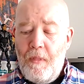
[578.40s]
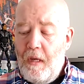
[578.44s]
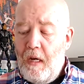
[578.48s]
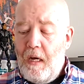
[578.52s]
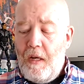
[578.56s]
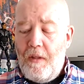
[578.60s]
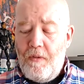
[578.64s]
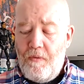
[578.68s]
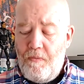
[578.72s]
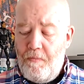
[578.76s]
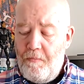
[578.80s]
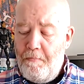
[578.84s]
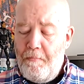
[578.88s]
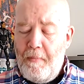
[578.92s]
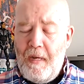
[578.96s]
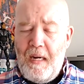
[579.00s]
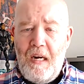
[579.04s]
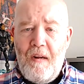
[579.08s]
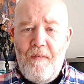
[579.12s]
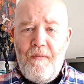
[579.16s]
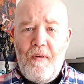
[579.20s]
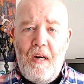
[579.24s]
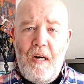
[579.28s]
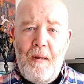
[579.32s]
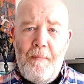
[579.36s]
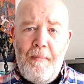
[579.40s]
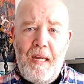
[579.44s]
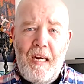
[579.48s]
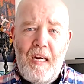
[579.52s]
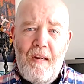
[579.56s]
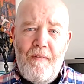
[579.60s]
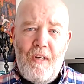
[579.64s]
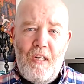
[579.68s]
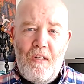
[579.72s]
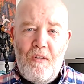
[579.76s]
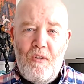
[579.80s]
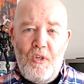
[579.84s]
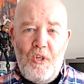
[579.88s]
are Medal of Honor,
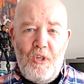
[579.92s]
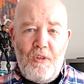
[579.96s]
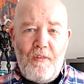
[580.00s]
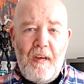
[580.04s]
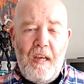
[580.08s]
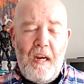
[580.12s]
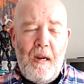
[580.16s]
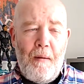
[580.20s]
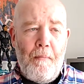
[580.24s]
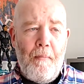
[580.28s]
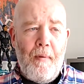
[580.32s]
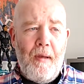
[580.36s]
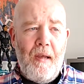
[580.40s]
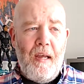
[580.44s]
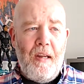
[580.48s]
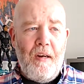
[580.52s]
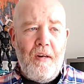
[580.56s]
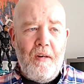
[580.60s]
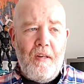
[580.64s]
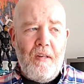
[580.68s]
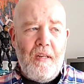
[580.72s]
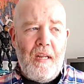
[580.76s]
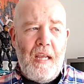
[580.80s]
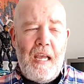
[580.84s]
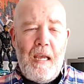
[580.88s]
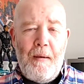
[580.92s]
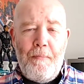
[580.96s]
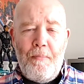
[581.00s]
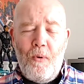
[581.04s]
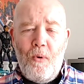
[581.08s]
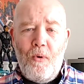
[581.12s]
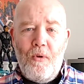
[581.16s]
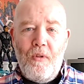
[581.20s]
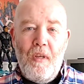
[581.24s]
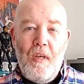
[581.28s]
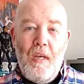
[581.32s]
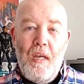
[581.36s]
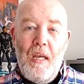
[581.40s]
Medal of Honor Underground, and
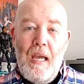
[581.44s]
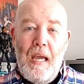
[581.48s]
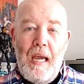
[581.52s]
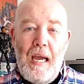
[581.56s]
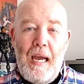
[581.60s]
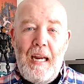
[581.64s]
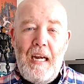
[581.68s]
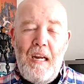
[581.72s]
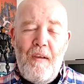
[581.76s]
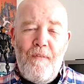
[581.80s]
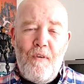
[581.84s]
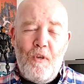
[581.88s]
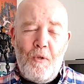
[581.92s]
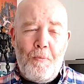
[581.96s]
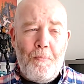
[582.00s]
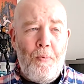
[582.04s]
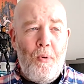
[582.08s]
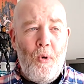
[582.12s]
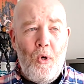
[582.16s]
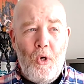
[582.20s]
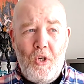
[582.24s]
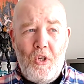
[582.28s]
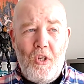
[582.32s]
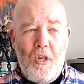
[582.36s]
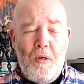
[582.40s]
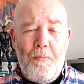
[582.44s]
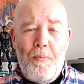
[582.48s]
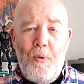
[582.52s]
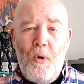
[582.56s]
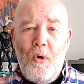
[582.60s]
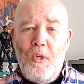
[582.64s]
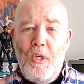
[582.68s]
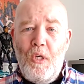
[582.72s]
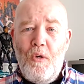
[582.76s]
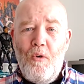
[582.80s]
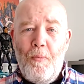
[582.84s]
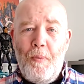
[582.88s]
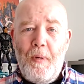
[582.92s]
Airborne. And if I was pushed, I'd
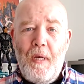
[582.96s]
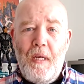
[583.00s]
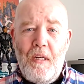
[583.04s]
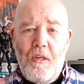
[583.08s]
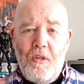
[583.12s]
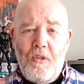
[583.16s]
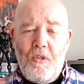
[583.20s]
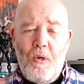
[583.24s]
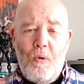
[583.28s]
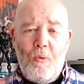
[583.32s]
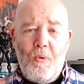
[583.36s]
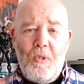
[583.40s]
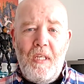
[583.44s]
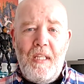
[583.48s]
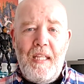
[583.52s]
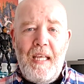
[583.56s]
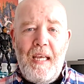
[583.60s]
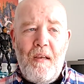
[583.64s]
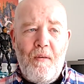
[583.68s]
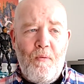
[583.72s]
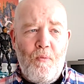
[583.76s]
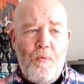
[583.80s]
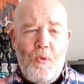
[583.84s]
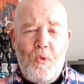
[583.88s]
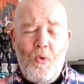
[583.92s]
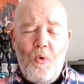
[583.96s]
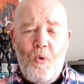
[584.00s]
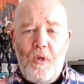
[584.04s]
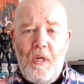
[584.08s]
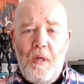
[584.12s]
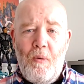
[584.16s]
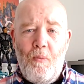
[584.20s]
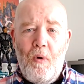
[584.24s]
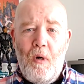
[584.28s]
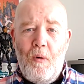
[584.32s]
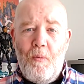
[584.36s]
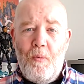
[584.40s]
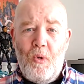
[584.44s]
put European Assault in there if we're
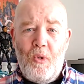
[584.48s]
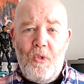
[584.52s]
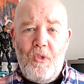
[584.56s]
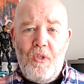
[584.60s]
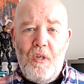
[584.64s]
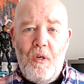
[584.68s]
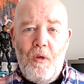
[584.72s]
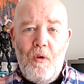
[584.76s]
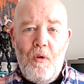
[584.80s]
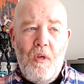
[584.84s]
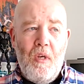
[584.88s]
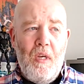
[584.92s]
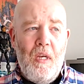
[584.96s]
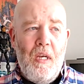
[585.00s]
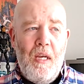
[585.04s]
talking World War II.